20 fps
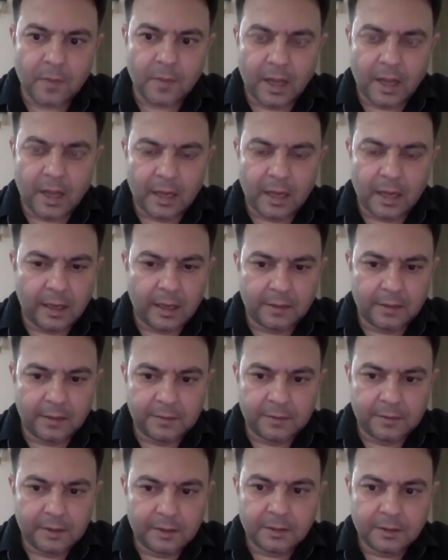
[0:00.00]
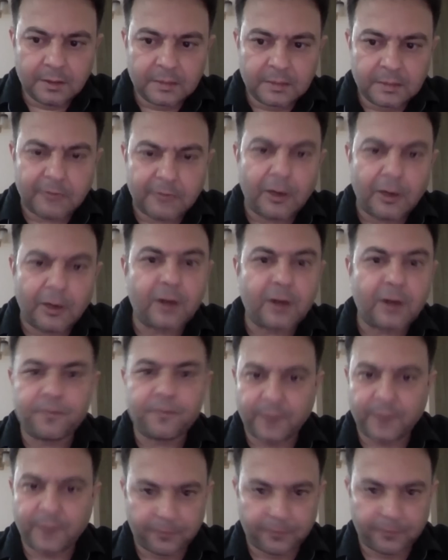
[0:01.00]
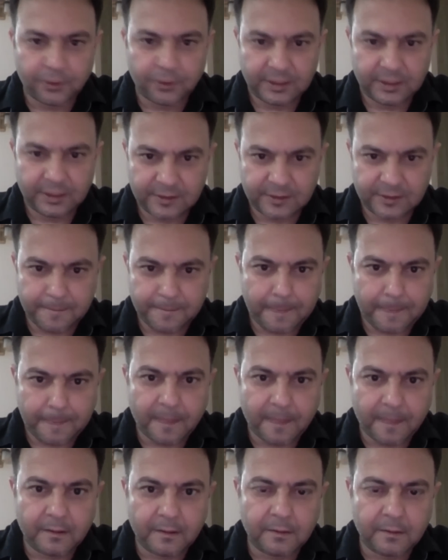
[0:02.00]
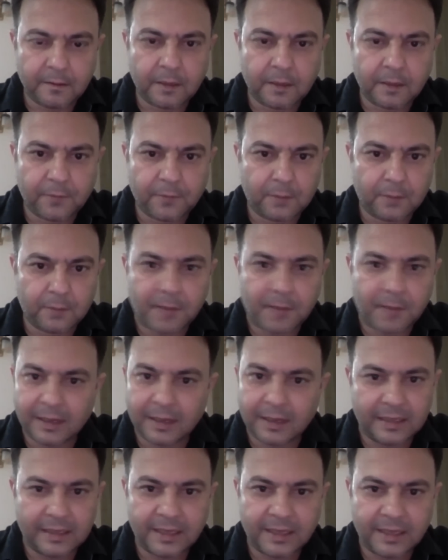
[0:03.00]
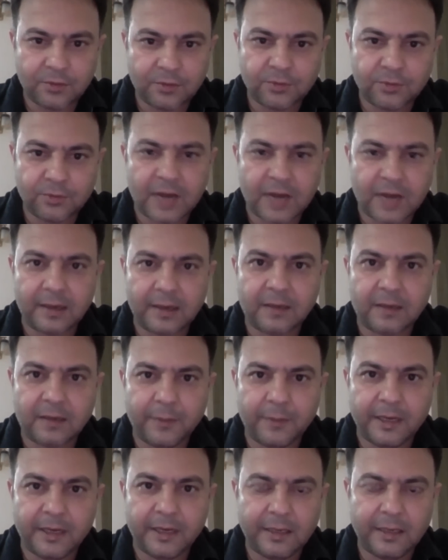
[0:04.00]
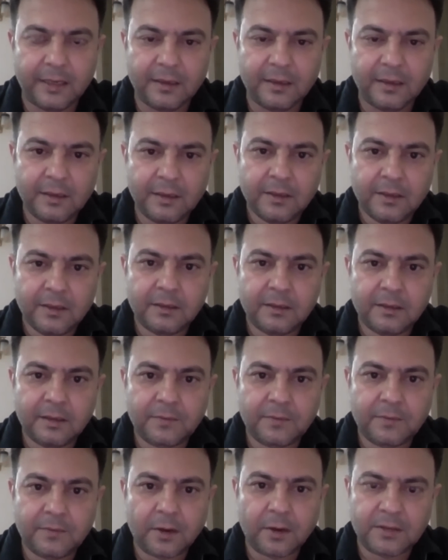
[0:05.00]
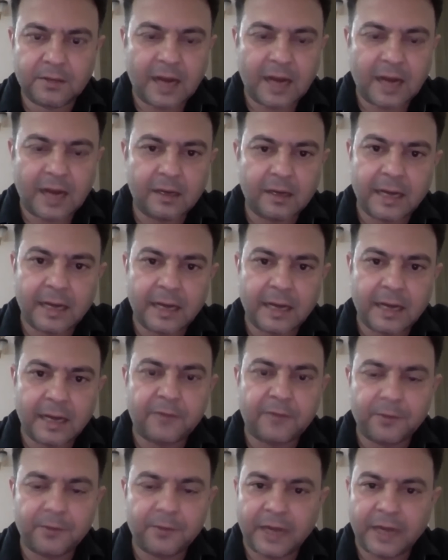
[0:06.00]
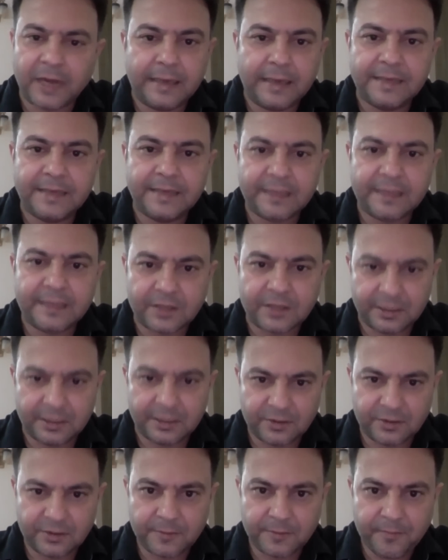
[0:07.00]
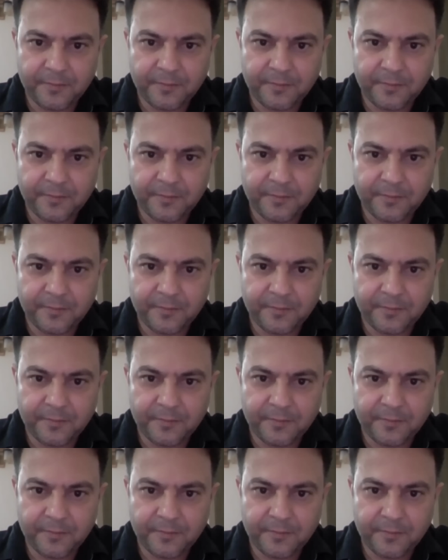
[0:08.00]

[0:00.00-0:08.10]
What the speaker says: uh, there were a lot of refugees from Bangladesh who started coming in right from the 1960s,